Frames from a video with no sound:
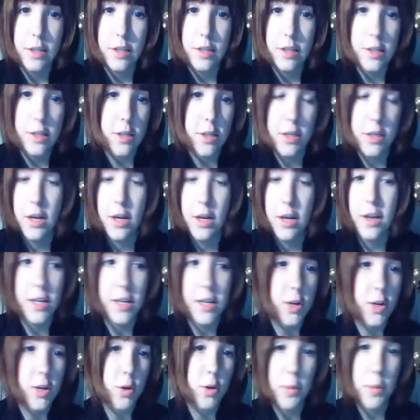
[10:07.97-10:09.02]
You
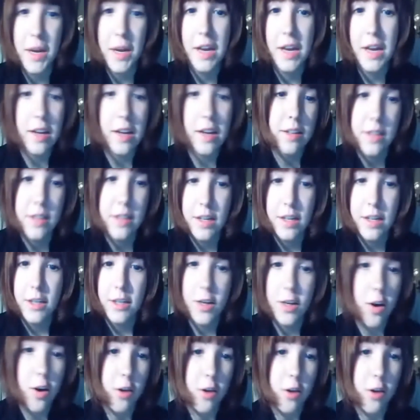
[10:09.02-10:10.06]
hear me?
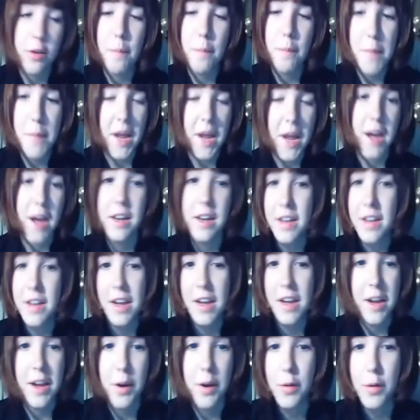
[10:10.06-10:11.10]
Y'all come back
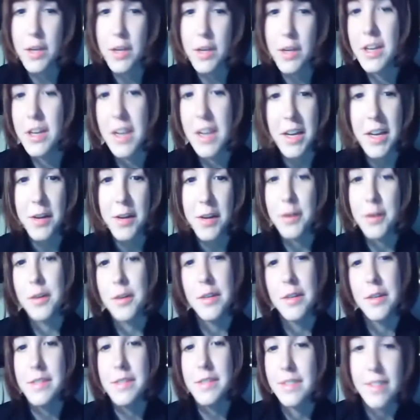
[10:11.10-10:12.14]
now, you hear?
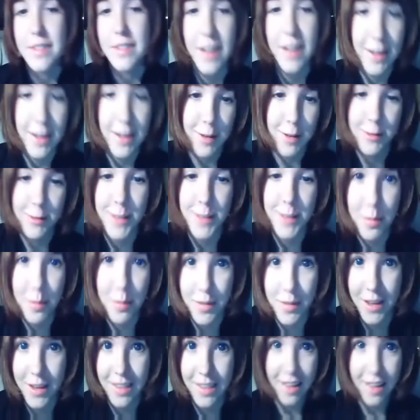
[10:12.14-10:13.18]
I don't know, something
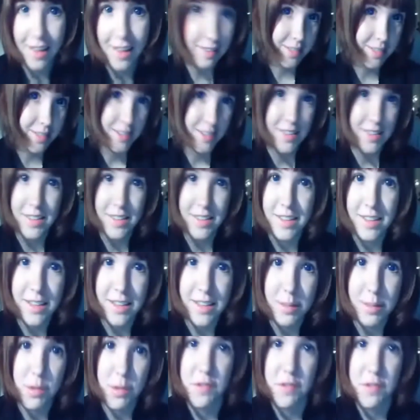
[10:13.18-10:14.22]
like that.
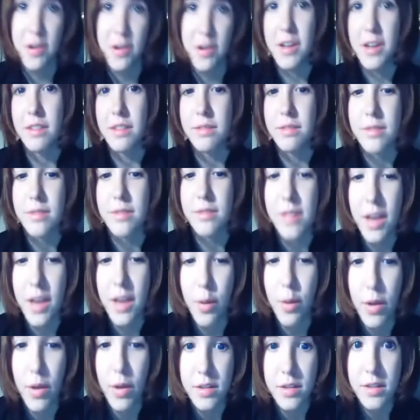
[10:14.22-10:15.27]
Pretty funny.
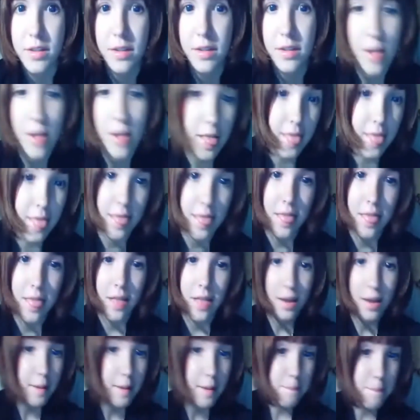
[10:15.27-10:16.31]
Anyways,
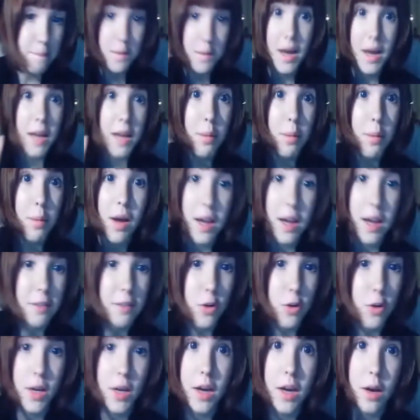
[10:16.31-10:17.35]
bye-bye for
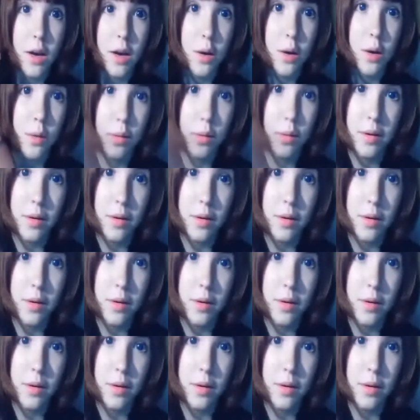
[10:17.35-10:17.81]
now.